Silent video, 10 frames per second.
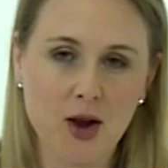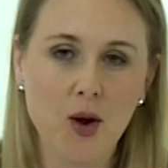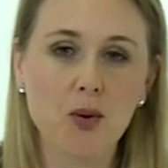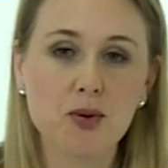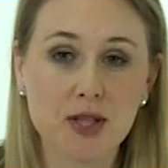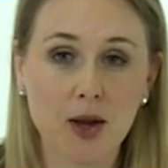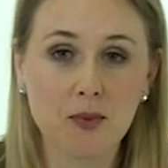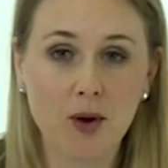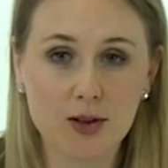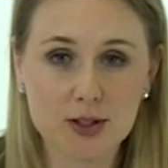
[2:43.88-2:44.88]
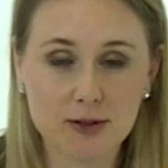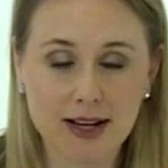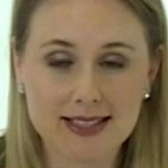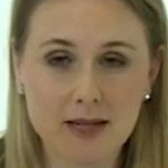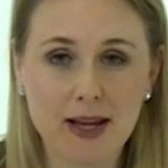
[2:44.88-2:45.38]
Also, whilst you're
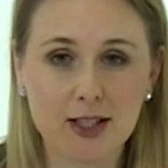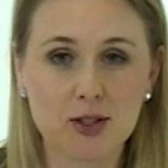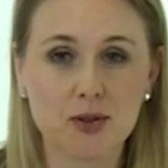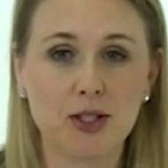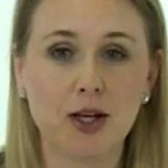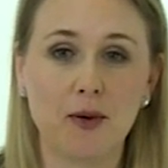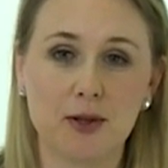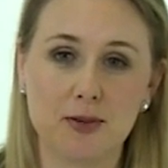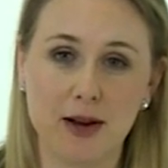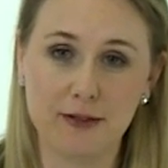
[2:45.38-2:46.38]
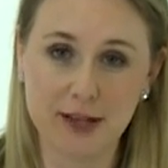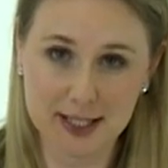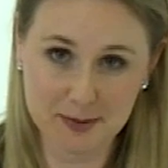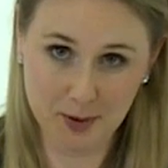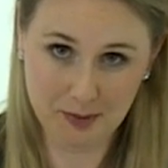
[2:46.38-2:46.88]
at it, make sure you go onto our
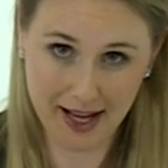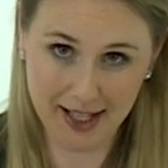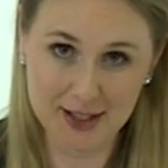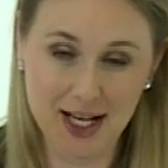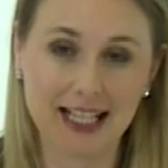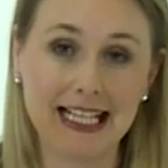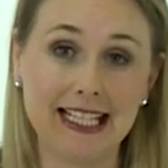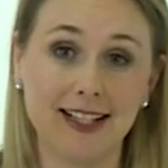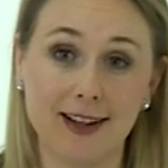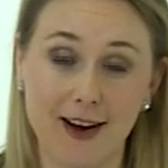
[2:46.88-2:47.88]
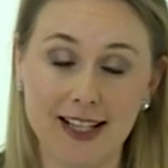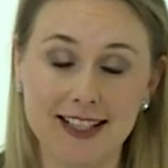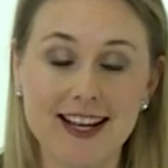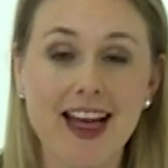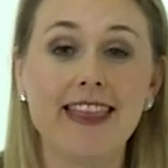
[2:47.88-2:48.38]
Facebook page and click
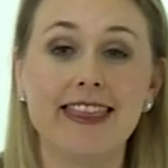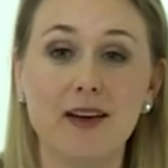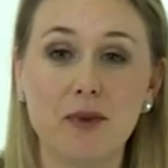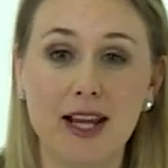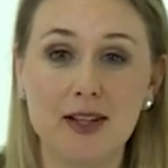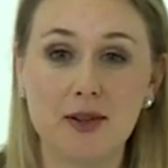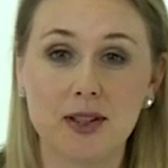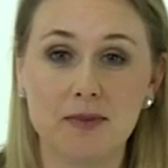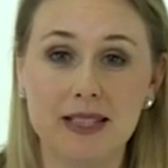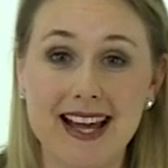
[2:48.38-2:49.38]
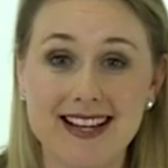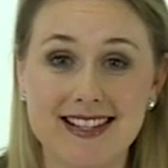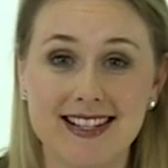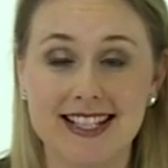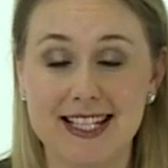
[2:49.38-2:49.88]
like. That way you're going to be
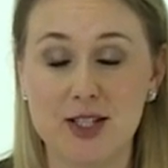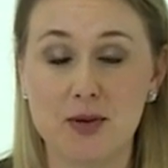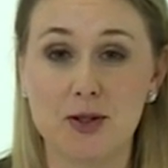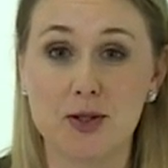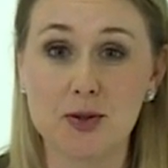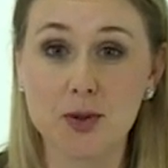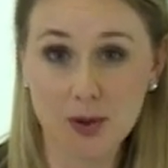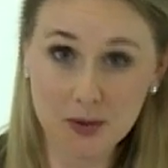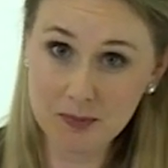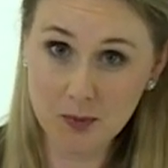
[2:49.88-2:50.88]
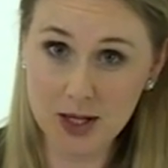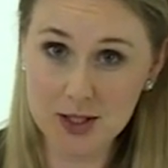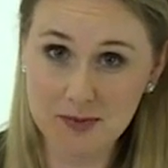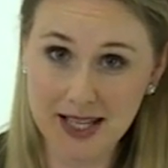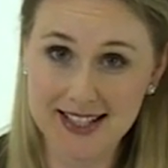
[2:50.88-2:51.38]
entered into a draw,
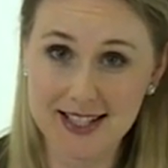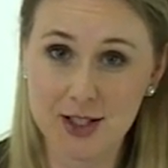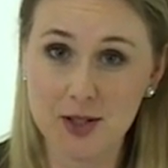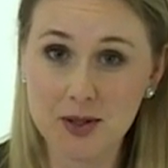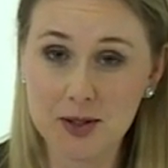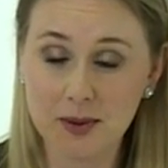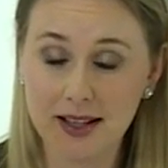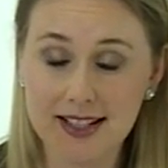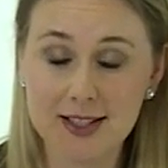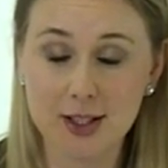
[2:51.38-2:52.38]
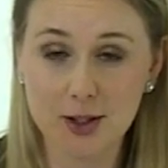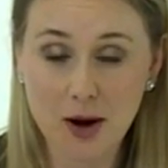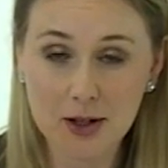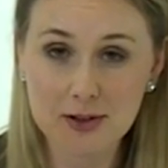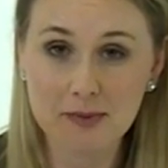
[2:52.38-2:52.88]
which means that you could win
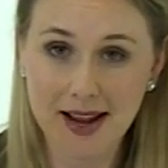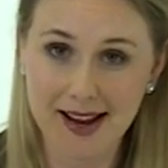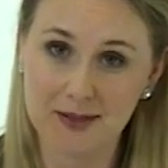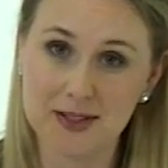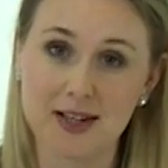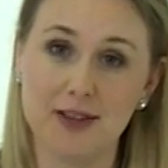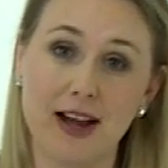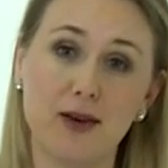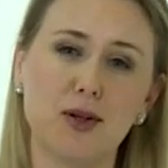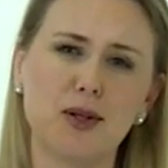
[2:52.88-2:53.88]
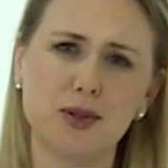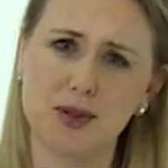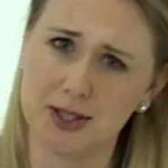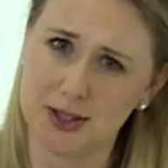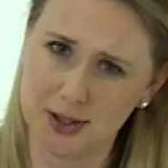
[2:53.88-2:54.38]
£200 of our gorgeous